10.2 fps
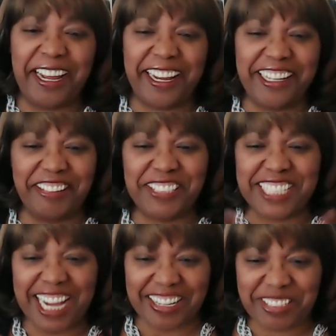And you
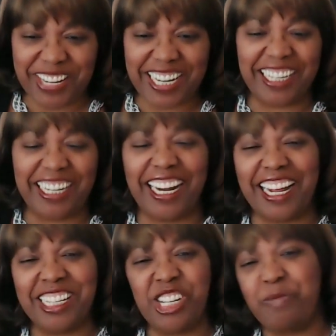talked about it a lot
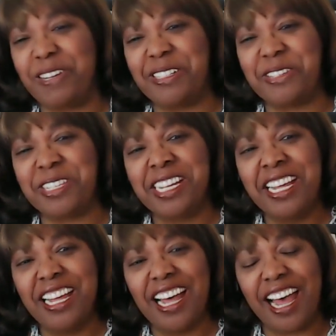in your posts.
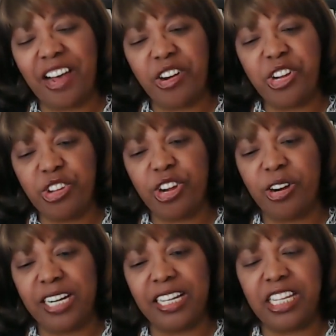How are you
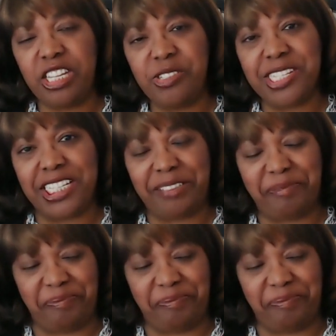currently using it?